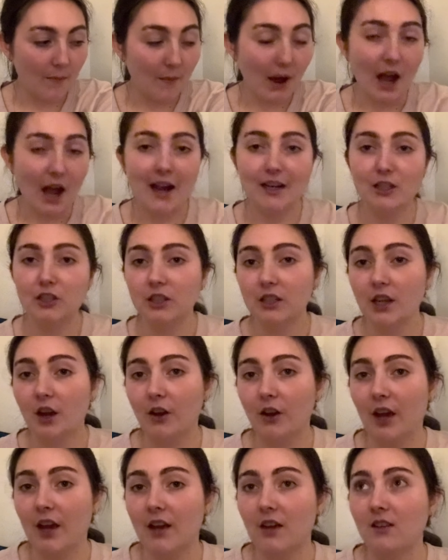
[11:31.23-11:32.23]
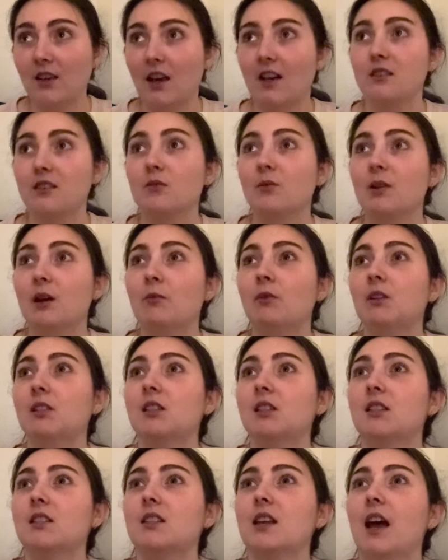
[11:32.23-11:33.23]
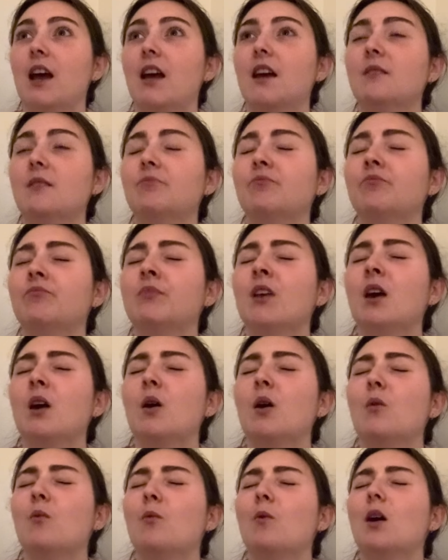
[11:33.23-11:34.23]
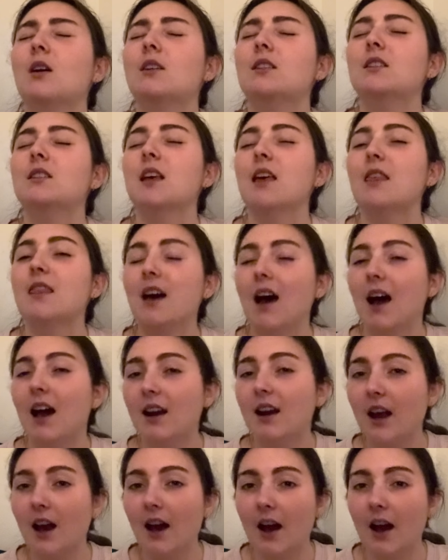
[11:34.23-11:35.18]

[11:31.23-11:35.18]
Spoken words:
Actually, okay, yes, what I wanted to say was that